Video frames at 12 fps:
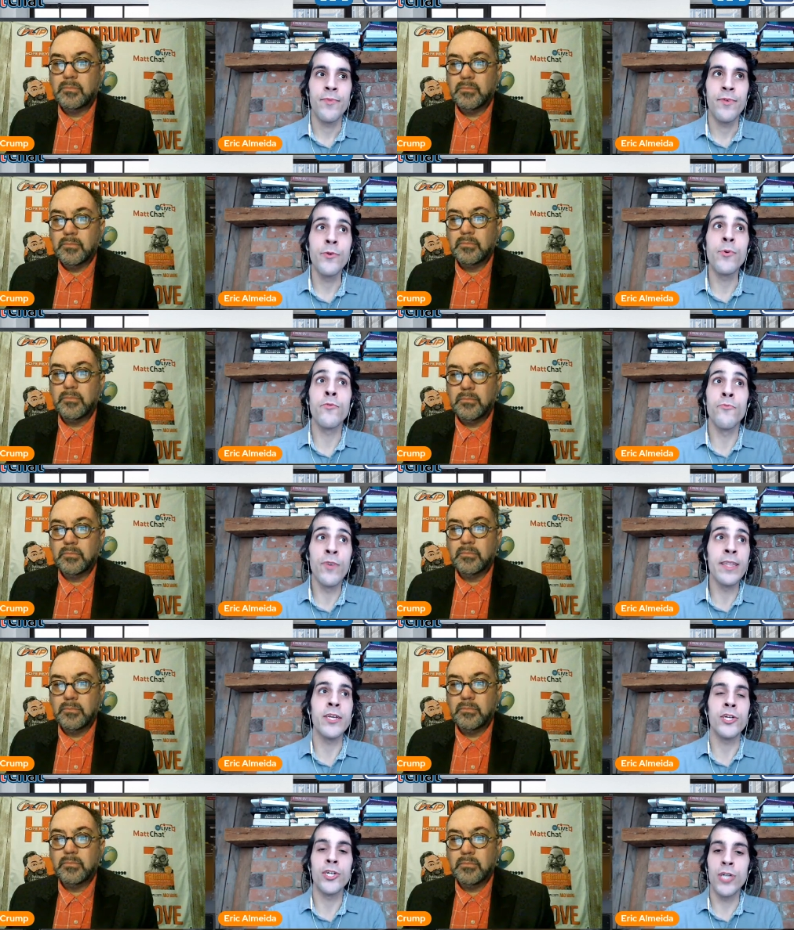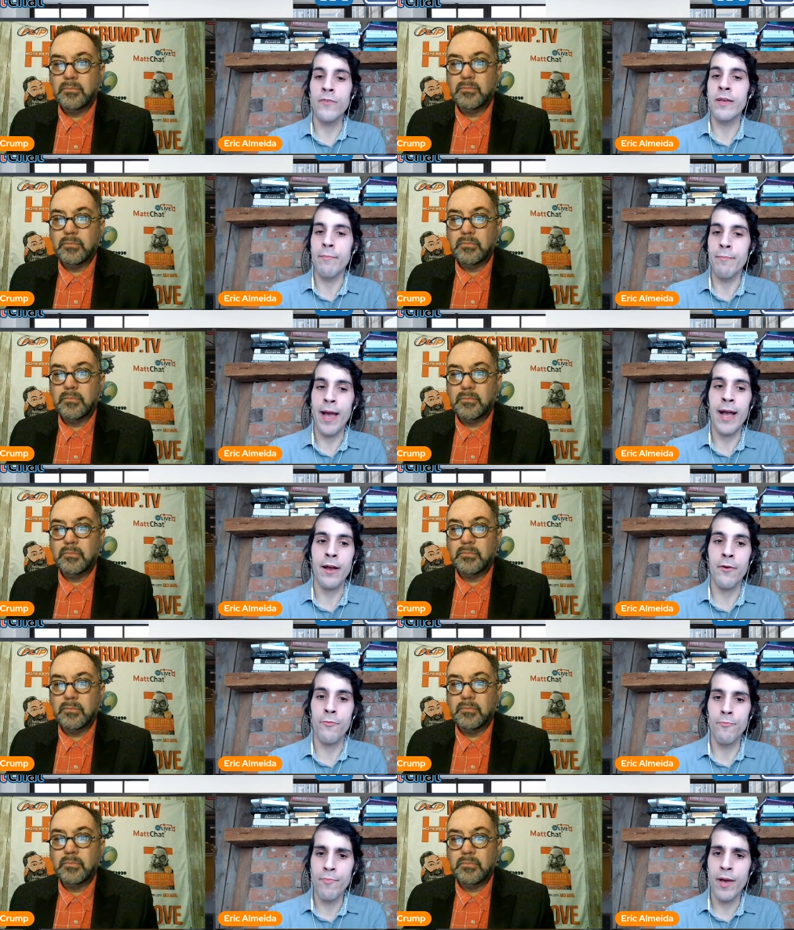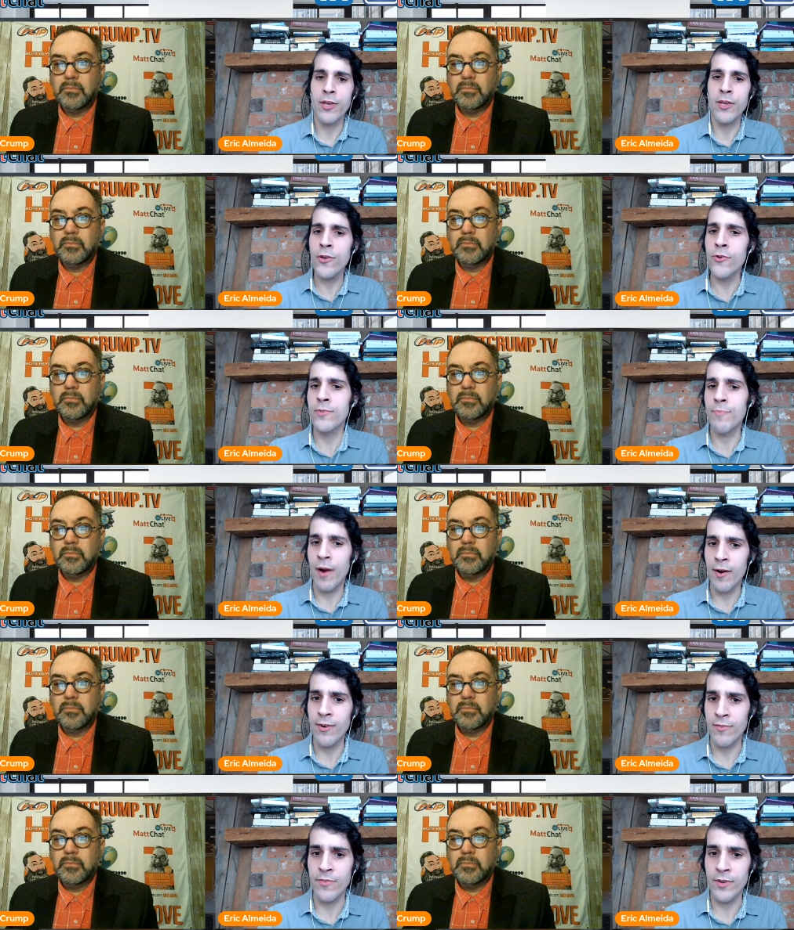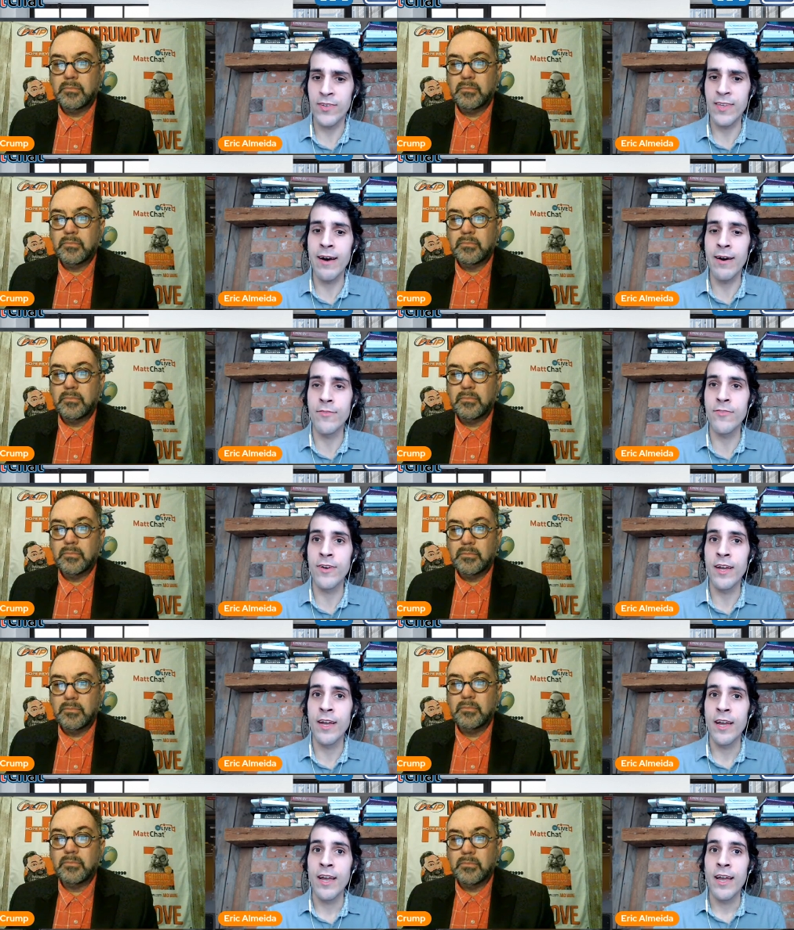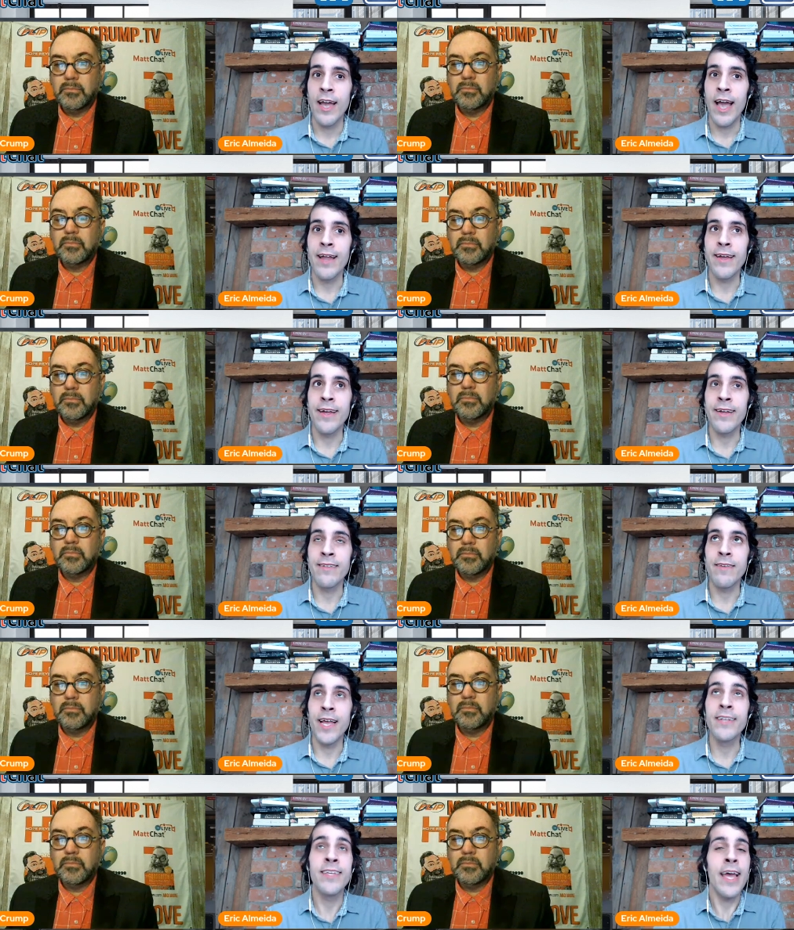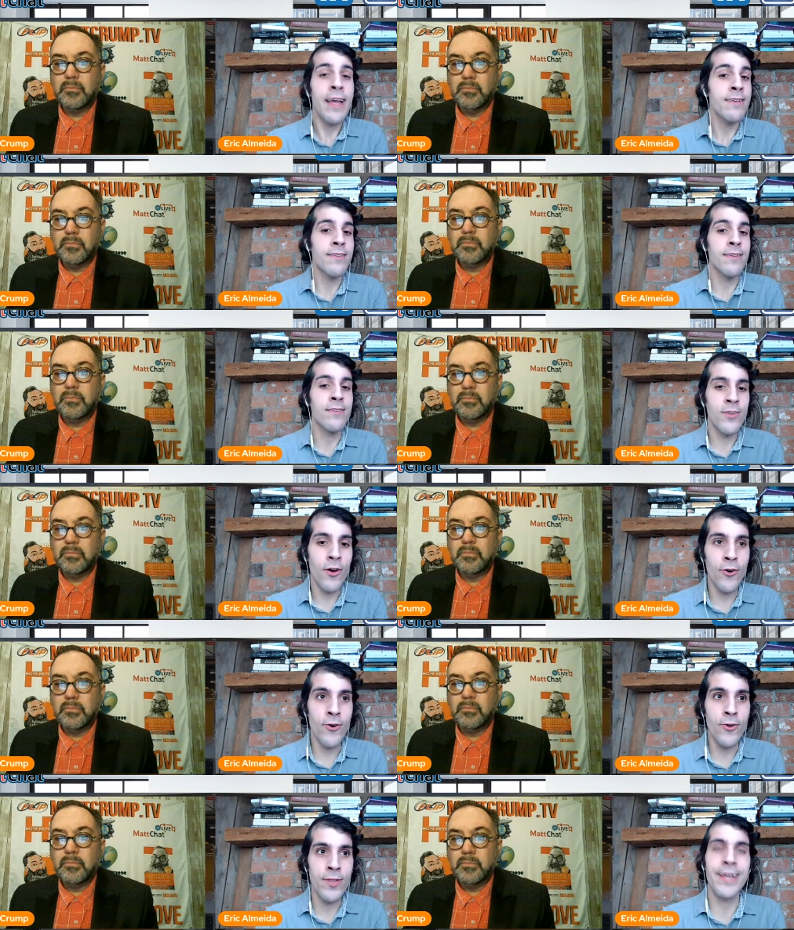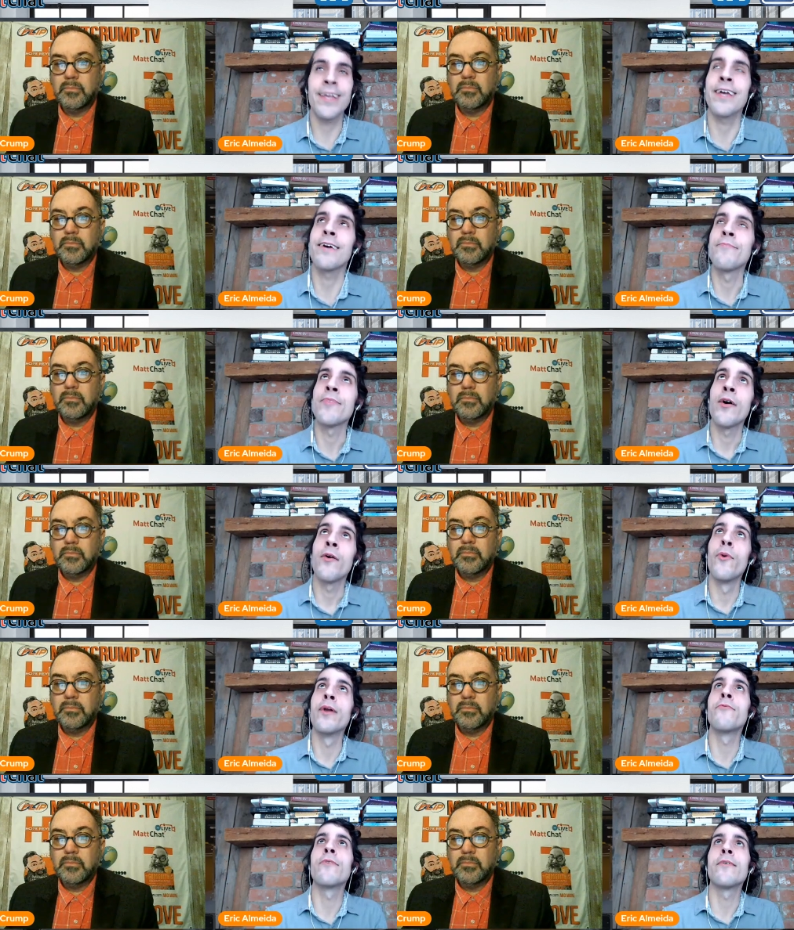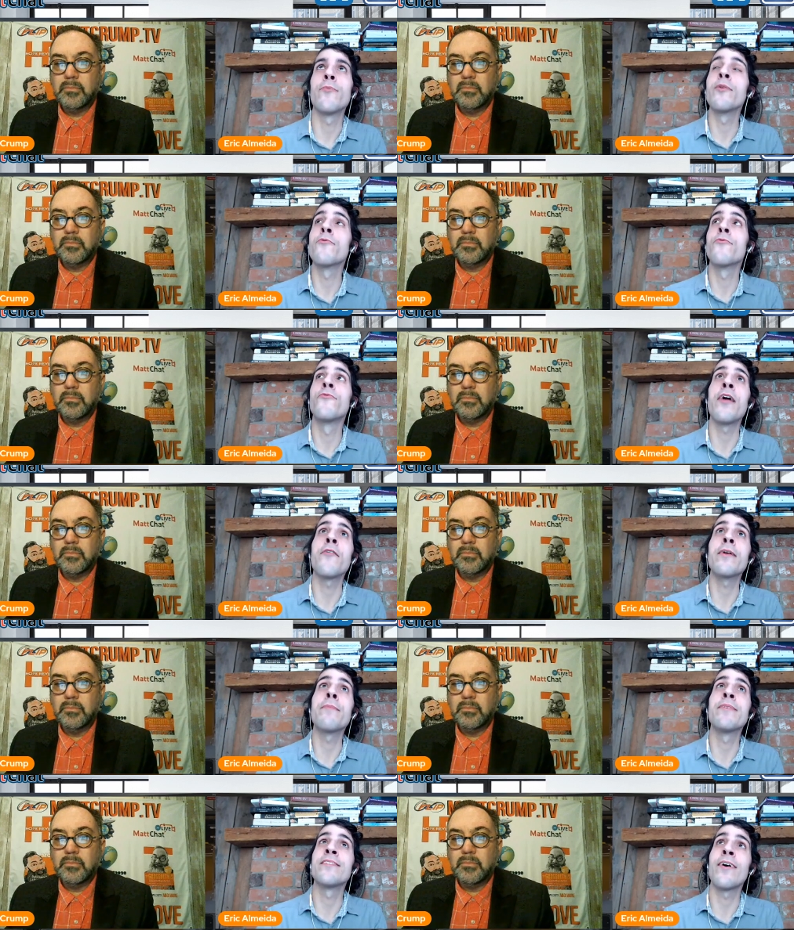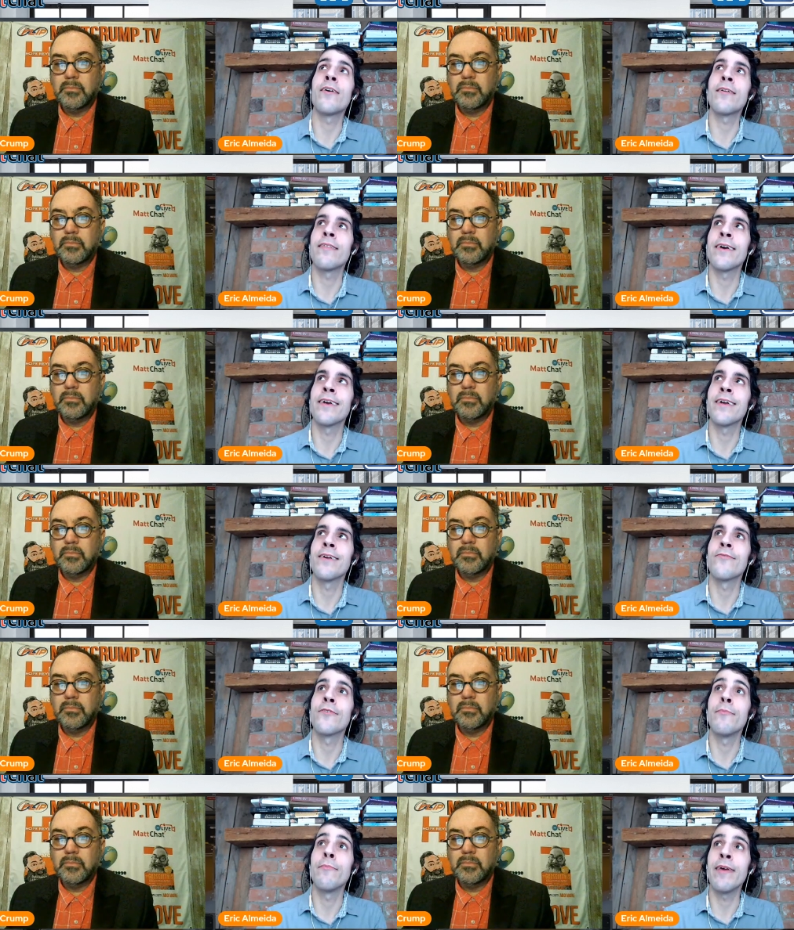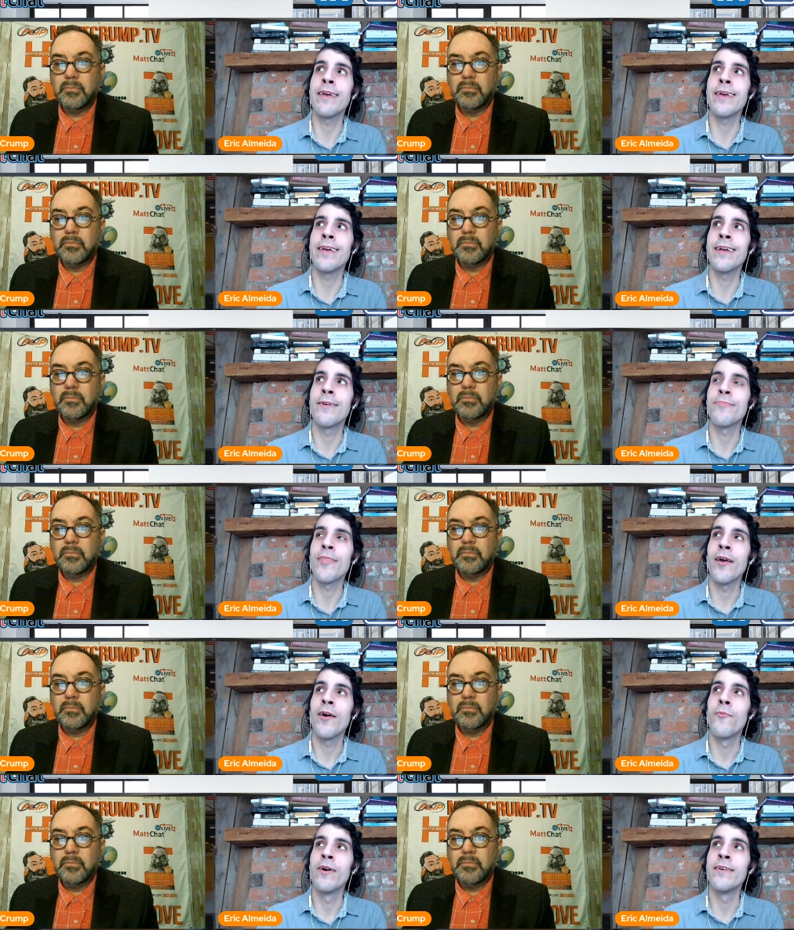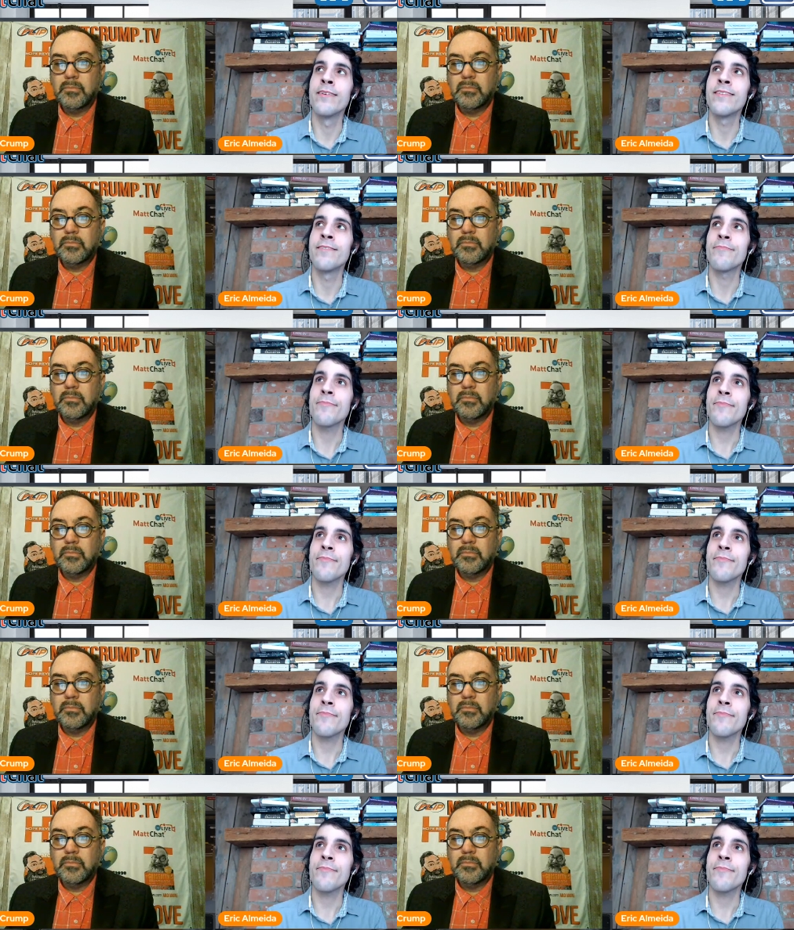Speaker 1: you are really shoving back a, a huge part of yourself, and it, it it takes its toll. Like one one very bizarre thing for me was